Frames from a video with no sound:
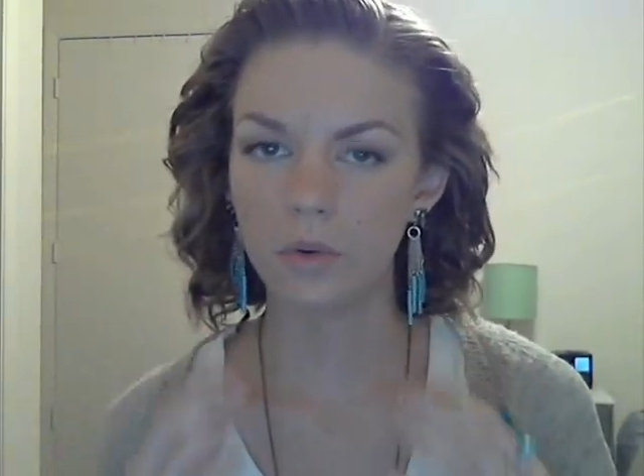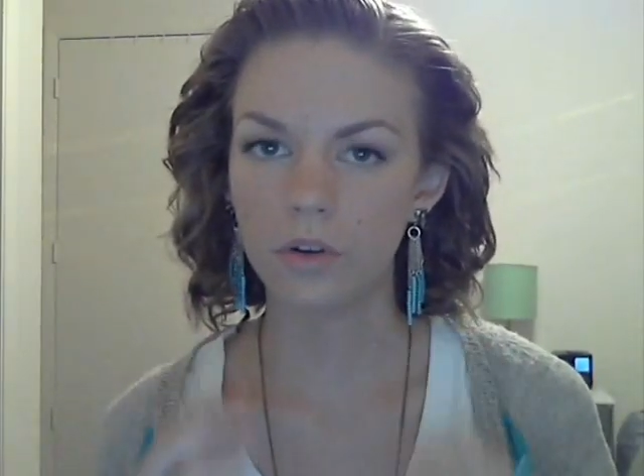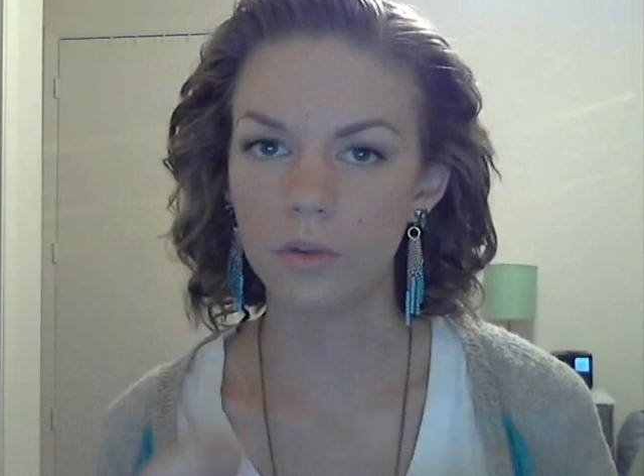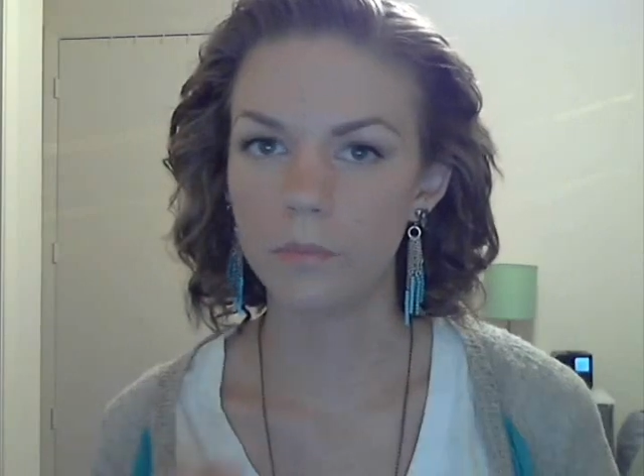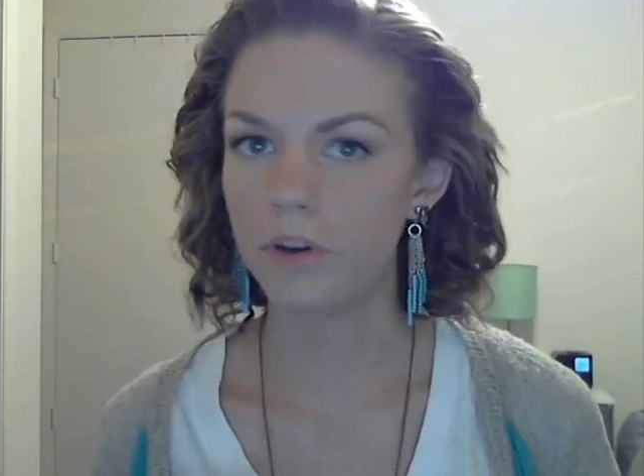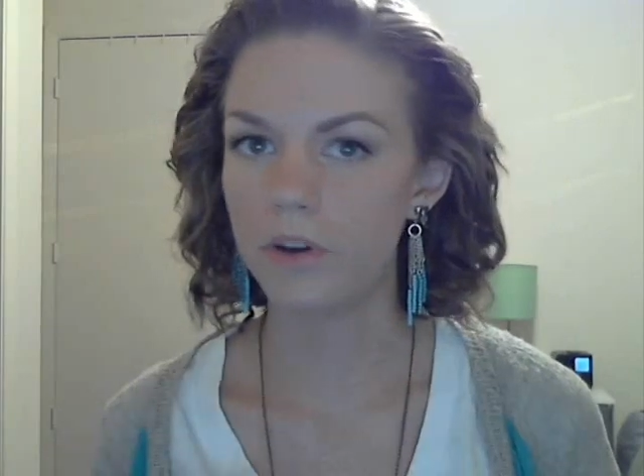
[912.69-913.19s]
or
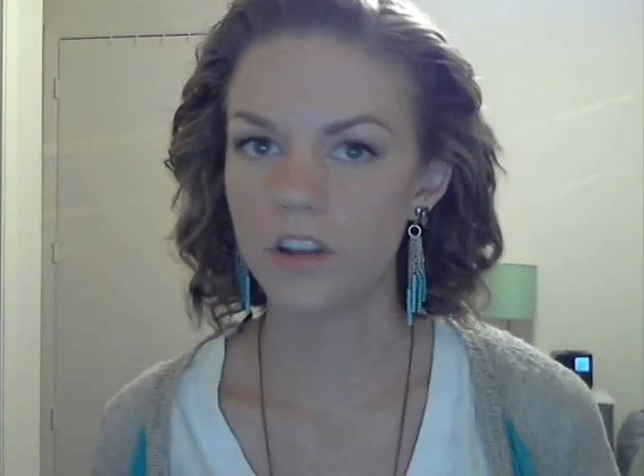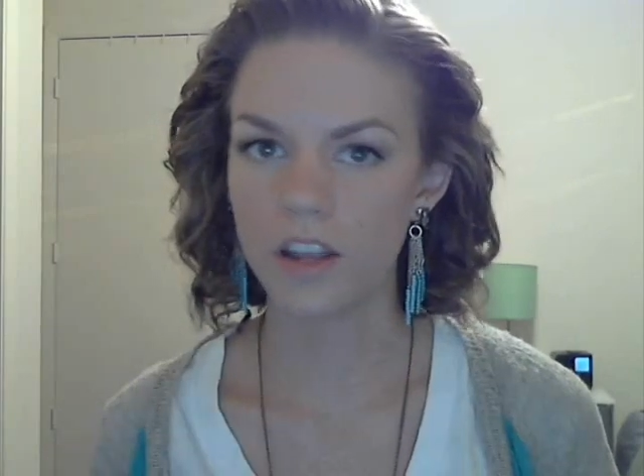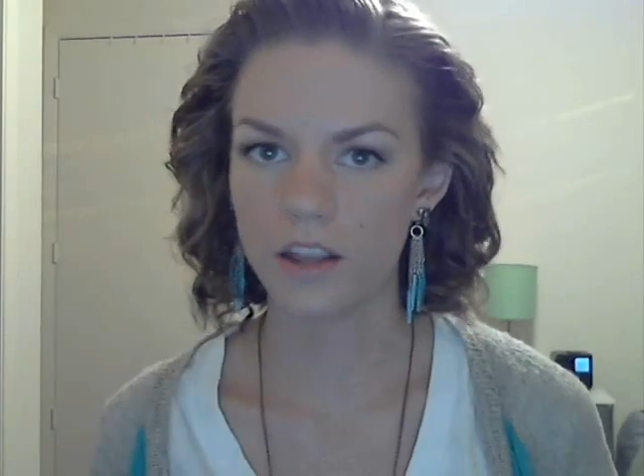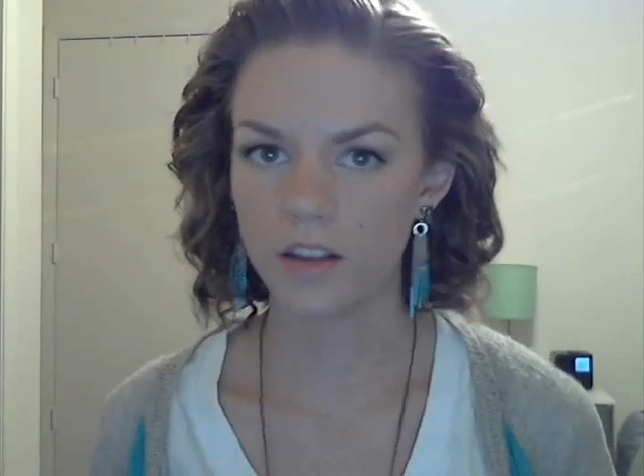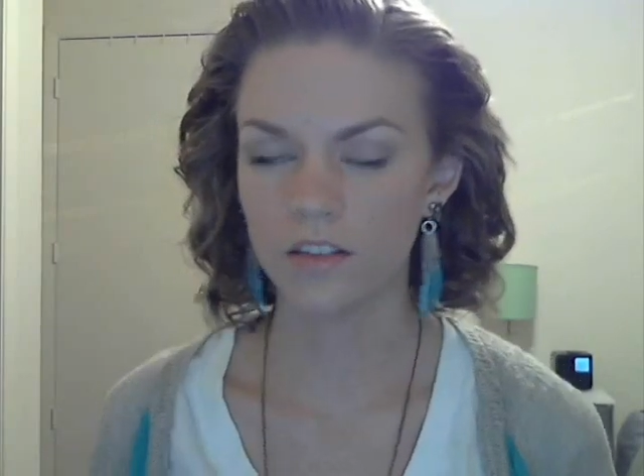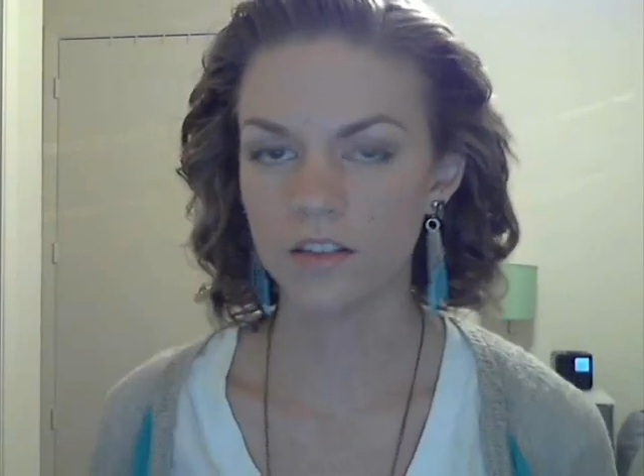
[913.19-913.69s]

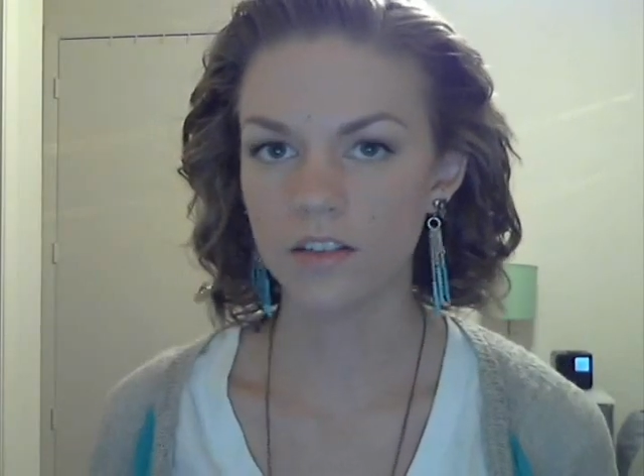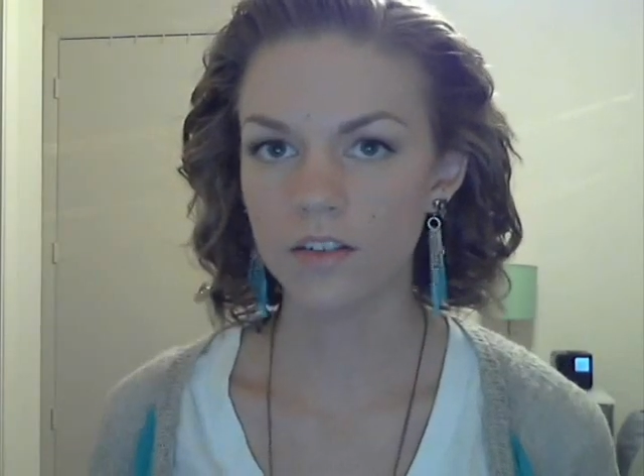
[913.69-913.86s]
burning?